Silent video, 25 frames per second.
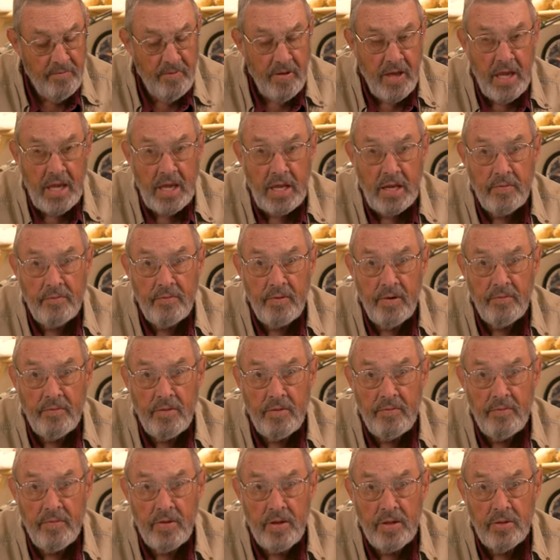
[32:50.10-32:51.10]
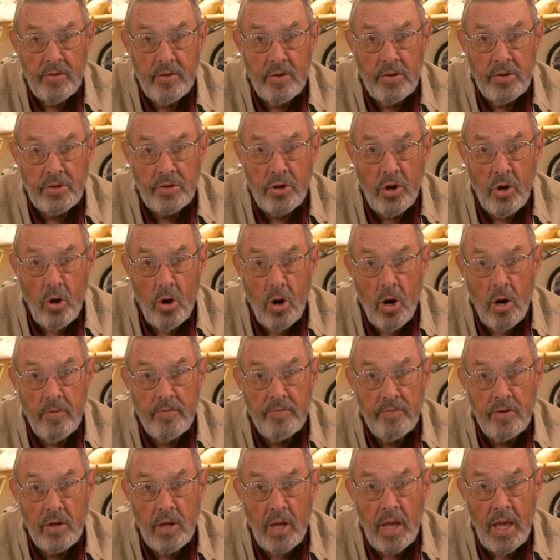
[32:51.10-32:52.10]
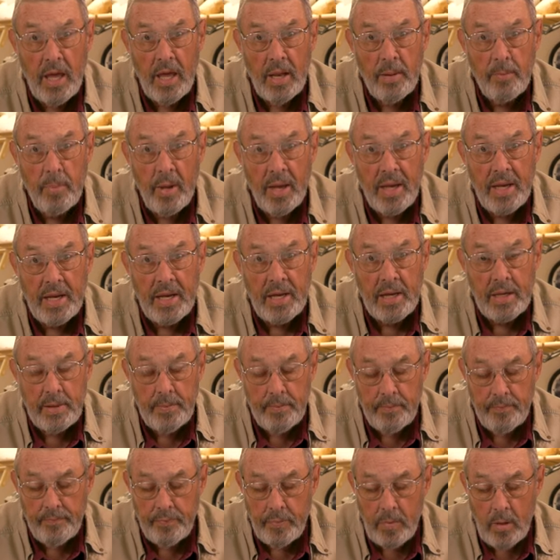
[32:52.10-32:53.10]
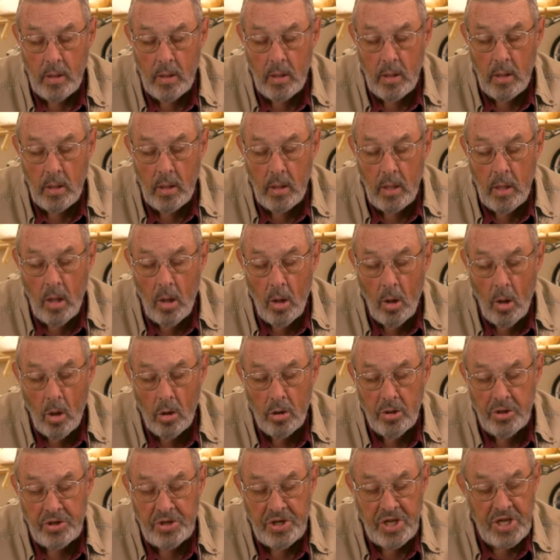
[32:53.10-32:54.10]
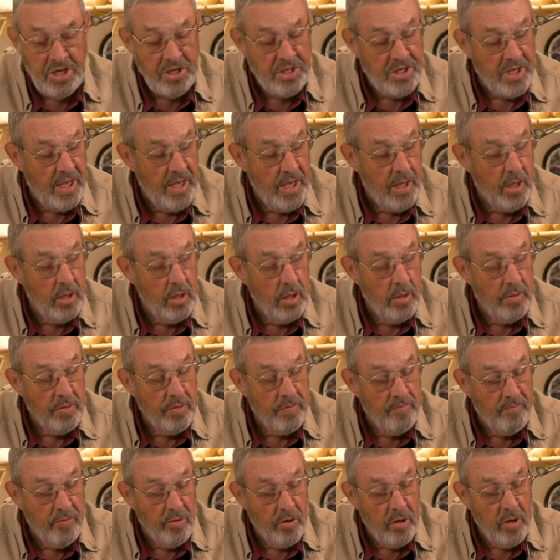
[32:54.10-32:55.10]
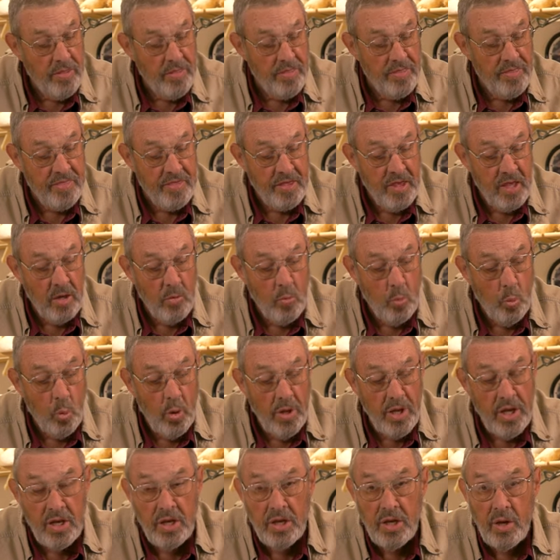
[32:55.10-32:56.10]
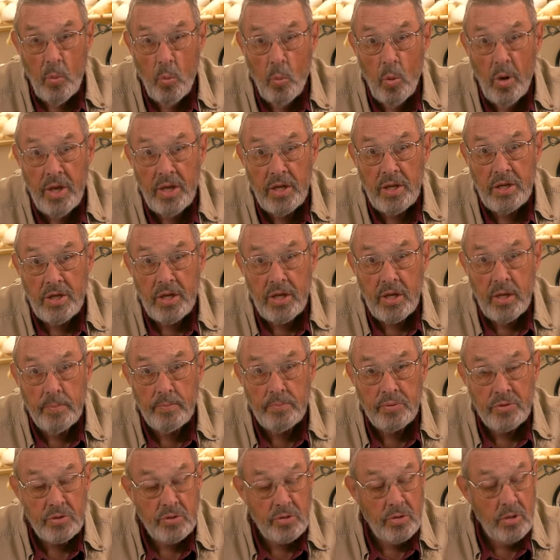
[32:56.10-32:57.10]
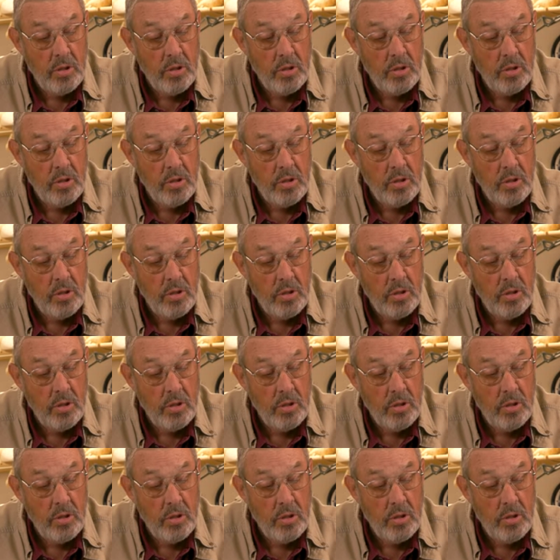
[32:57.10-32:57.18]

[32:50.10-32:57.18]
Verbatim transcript: vein of every feather is carved and painted. All the detail, very thin wing, wing tips,